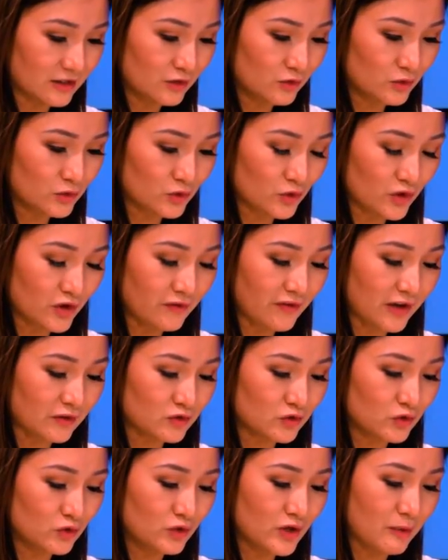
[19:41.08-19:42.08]
you sort of have
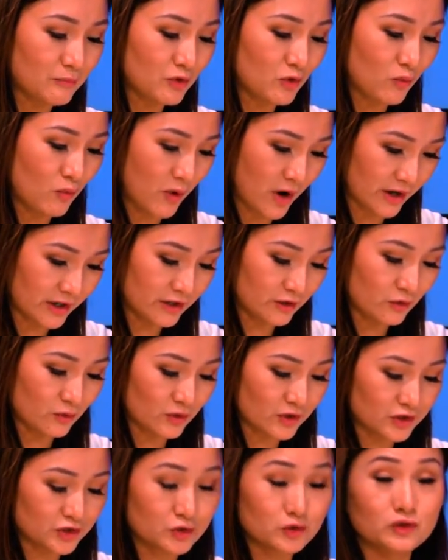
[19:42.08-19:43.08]
to do number one in
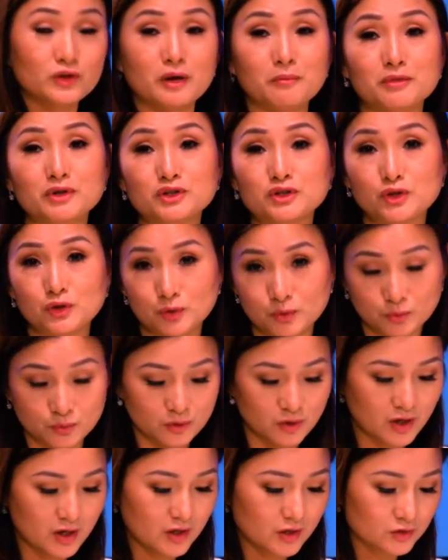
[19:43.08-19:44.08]
order to do number two.
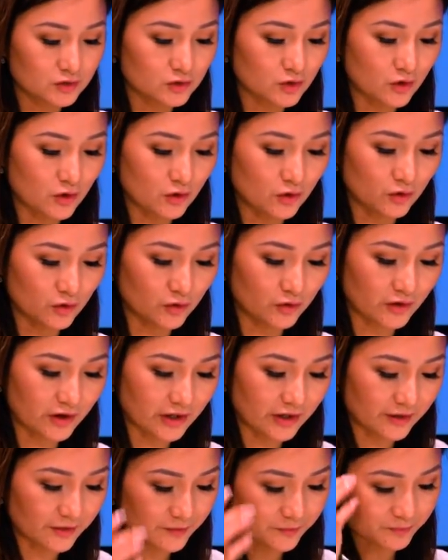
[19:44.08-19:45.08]
So
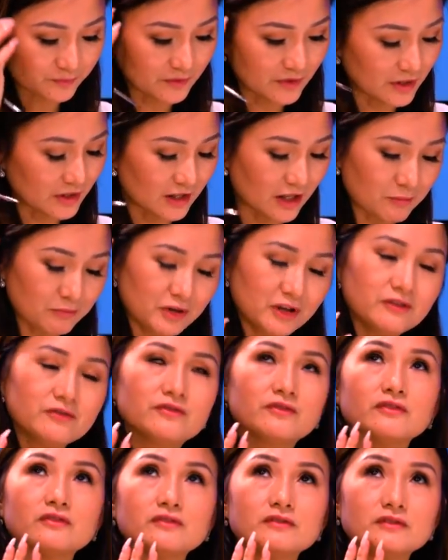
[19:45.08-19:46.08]
let me...
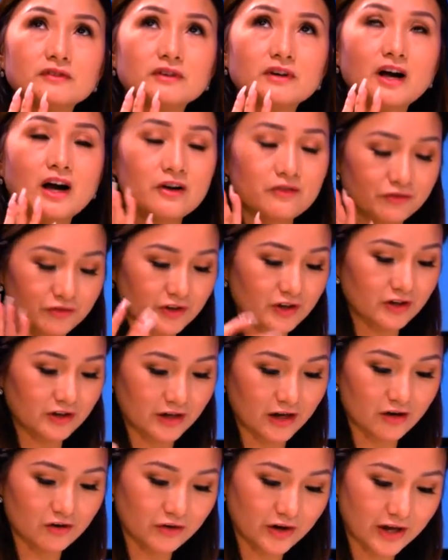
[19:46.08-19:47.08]
I'll figure it
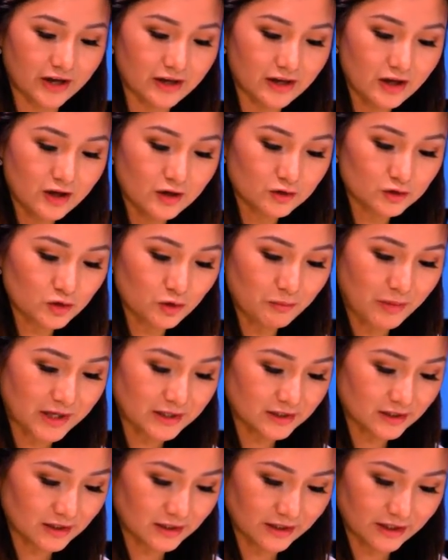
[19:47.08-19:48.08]
out. Okay, so
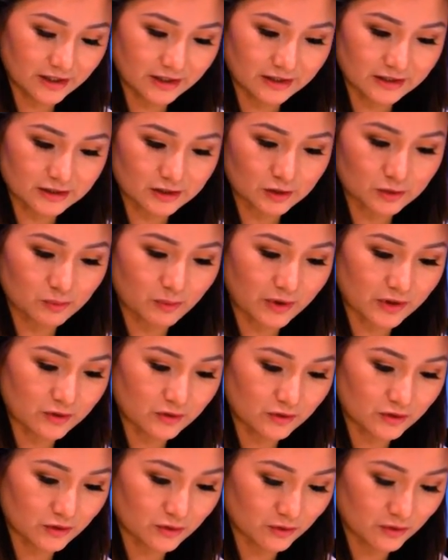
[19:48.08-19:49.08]
basically this is what you
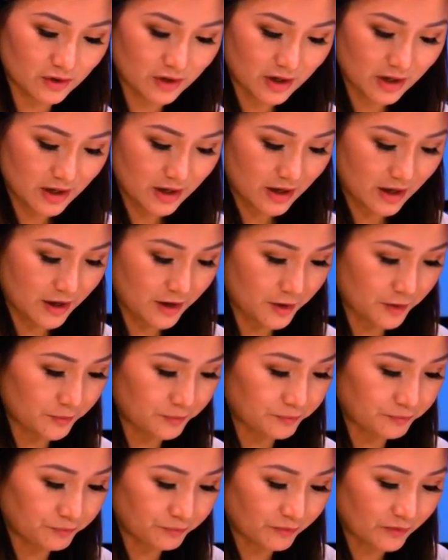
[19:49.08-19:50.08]
do.
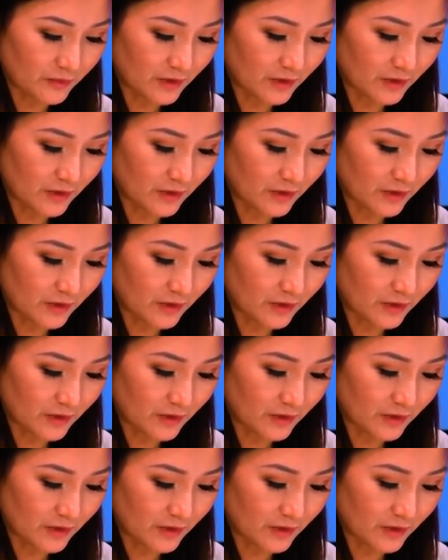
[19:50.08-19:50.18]
Um,